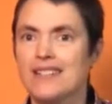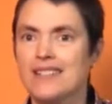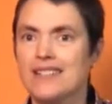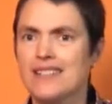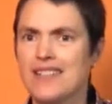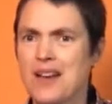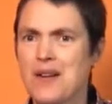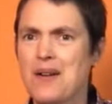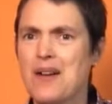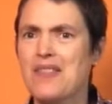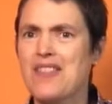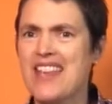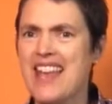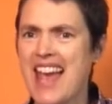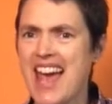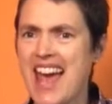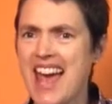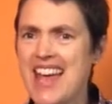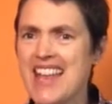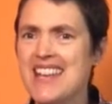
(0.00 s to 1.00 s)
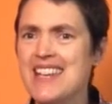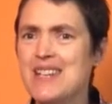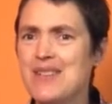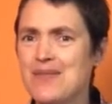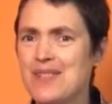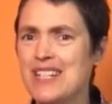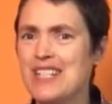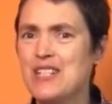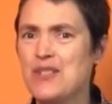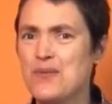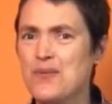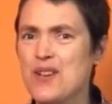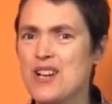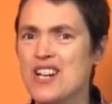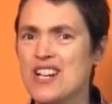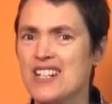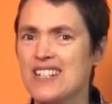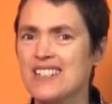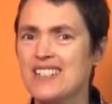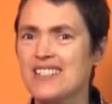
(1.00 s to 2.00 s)
So at the end of each
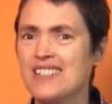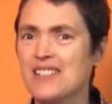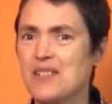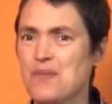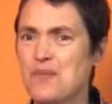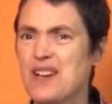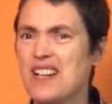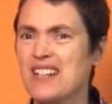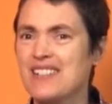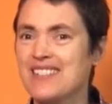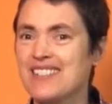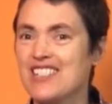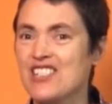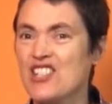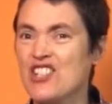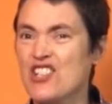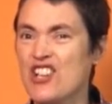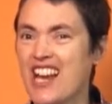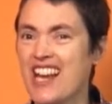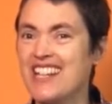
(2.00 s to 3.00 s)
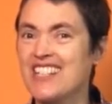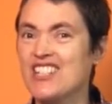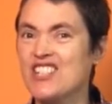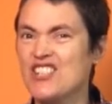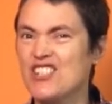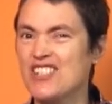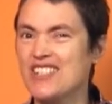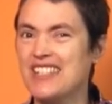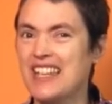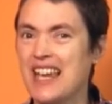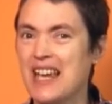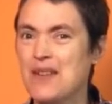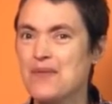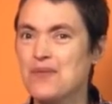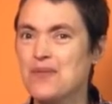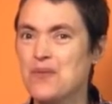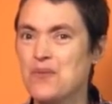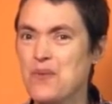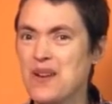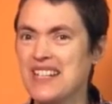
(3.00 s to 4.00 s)
verse, we're going to change the day
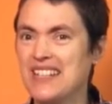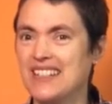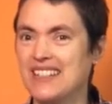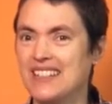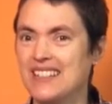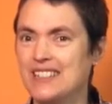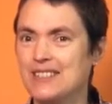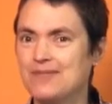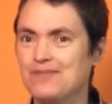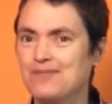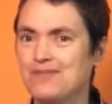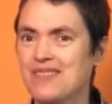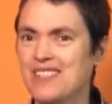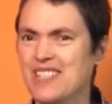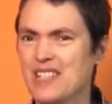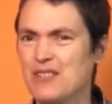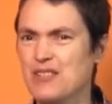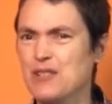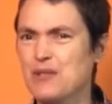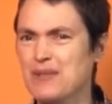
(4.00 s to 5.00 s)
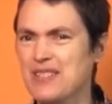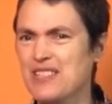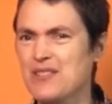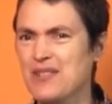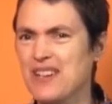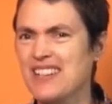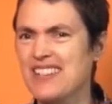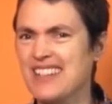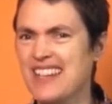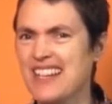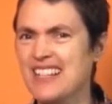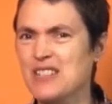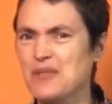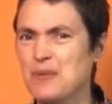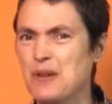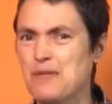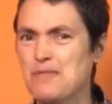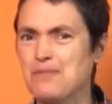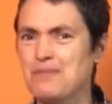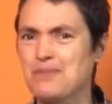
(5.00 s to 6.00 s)
of the week. So should we try the
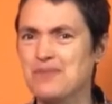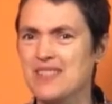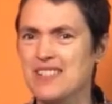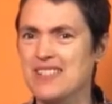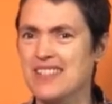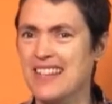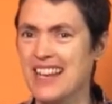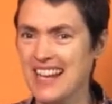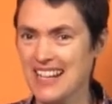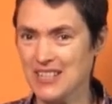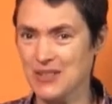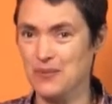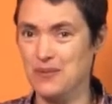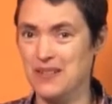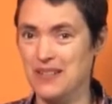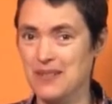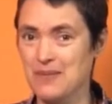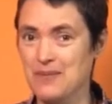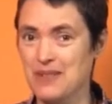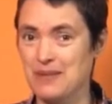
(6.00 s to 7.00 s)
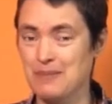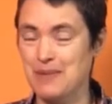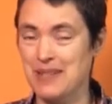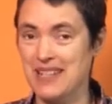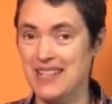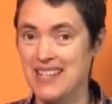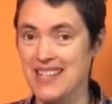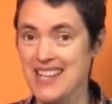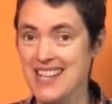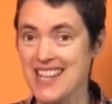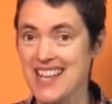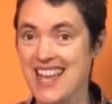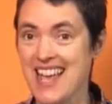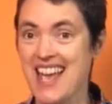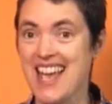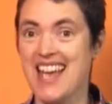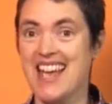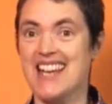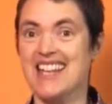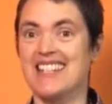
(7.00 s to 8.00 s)
next one? So the next one will be
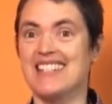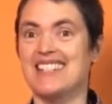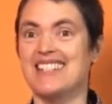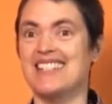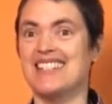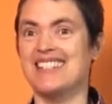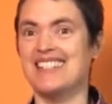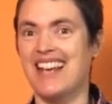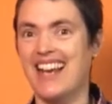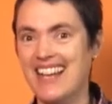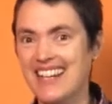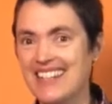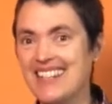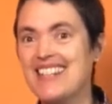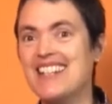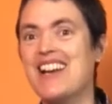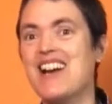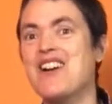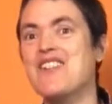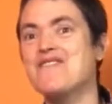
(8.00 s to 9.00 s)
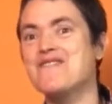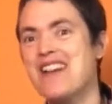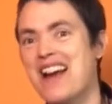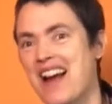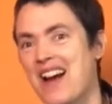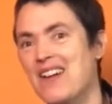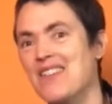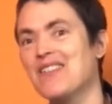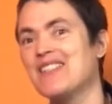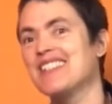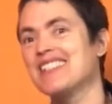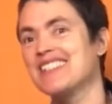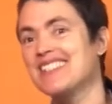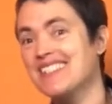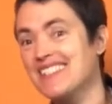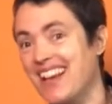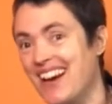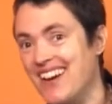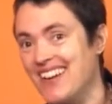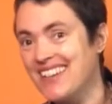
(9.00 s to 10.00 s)
Sally go round the
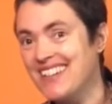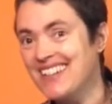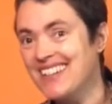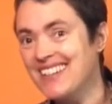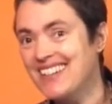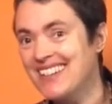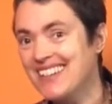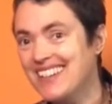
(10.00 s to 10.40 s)
sun,